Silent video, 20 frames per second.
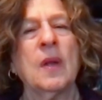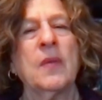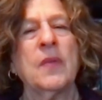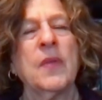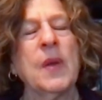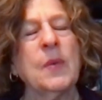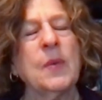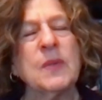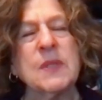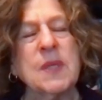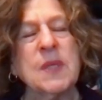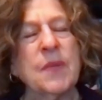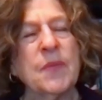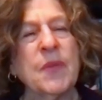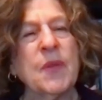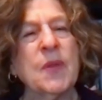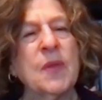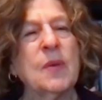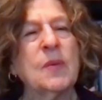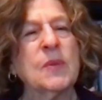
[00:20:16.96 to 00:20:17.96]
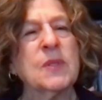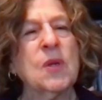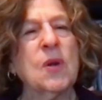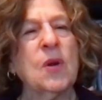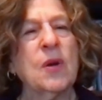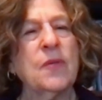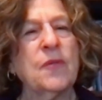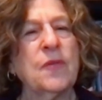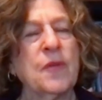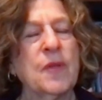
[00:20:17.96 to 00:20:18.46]
That was something that was
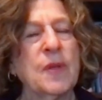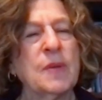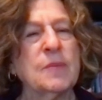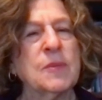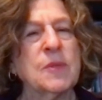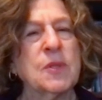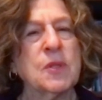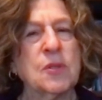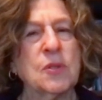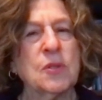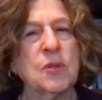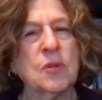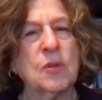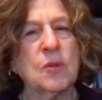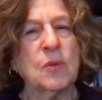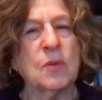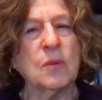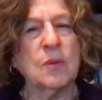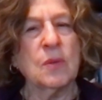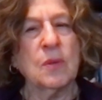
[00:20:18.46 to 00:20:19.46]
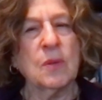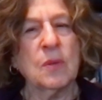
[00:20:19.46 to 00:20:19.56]
hard for them to do.